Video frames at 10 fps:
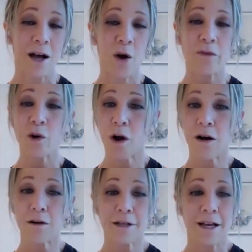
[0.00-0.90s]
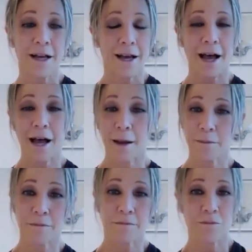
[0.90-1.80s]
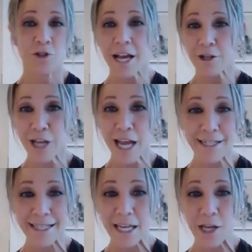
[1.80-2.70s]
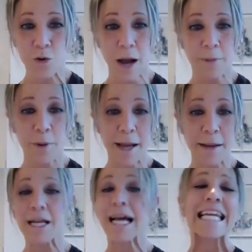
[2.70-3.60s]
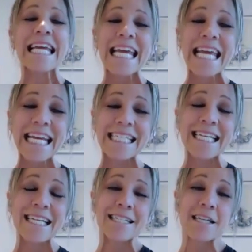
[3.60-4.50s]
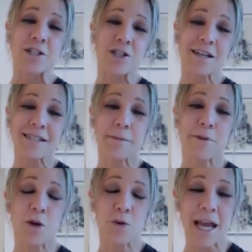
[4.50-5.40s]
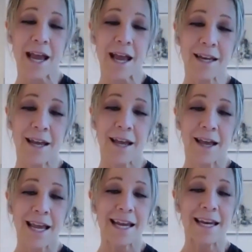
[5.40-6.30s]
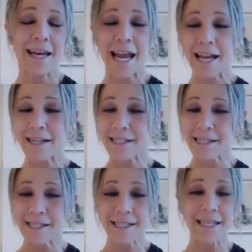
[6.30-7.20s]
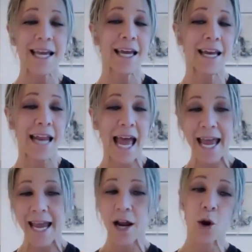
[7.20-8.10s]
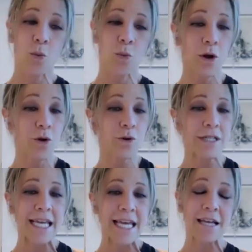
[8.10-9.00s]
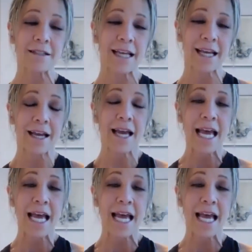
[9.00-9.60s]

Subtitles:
Overall, GHK-Cu copper peptide isn't just a beauty aid. It enhances skin, hair, wound healing,